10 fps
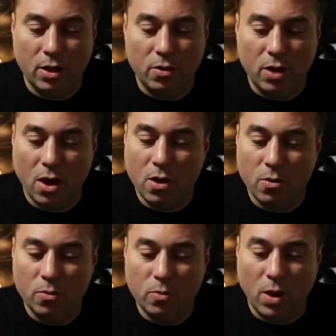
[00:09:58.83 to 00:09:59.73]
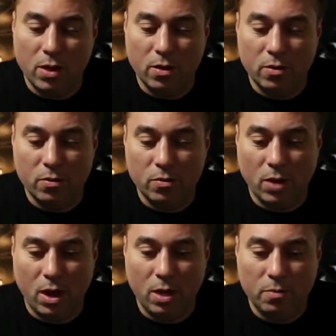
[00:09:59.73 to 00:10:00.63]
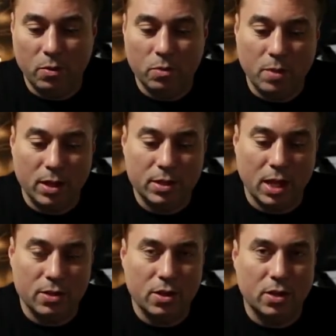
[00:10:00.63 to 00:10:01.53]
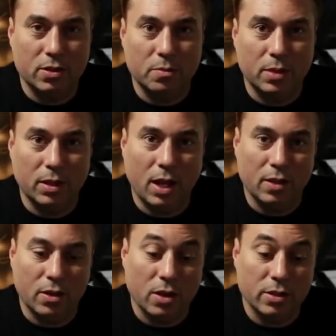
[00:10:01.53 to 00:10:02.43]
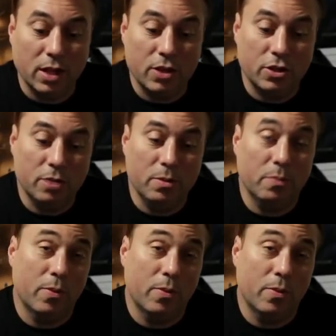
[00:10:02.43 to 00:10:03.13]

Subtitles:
don't know whether it would make sense on something like the Constellation, but